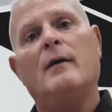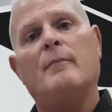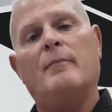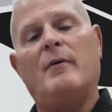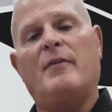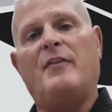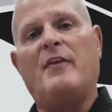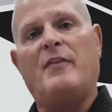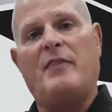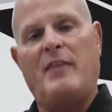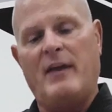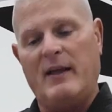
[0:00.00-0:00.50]

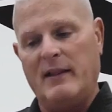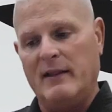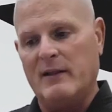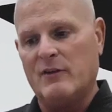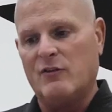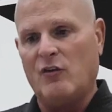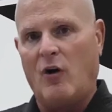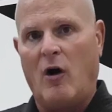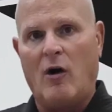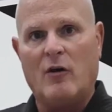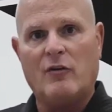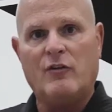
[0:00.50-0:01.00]
But the thing
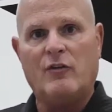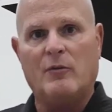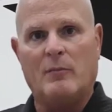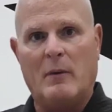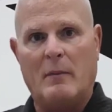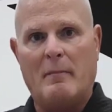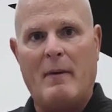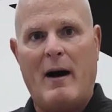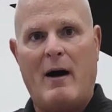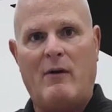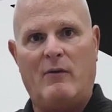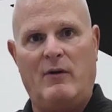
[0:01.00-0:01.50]
that's awesome
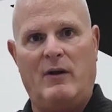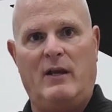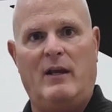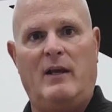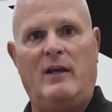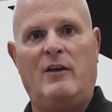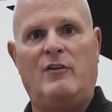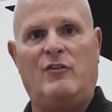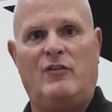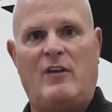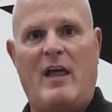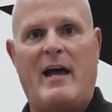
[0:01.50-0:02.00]
about it
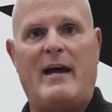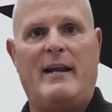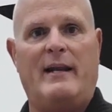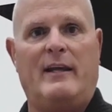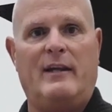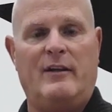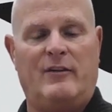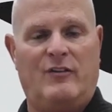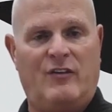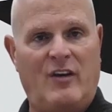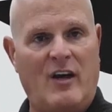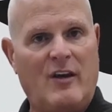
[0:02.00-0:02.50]
is that
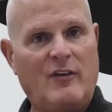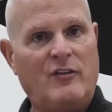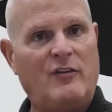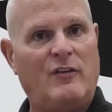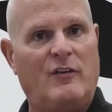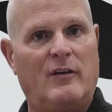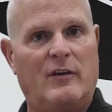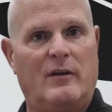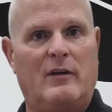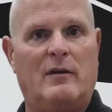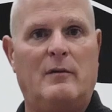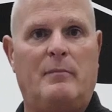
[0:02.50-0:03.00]
it
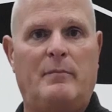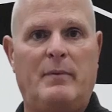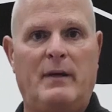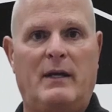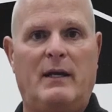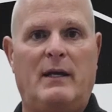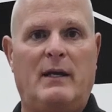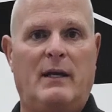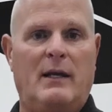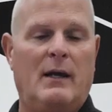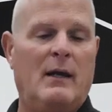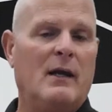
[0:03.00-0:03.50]
tested to
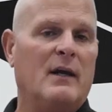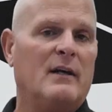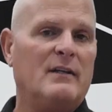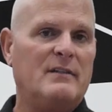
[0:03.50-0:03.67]
be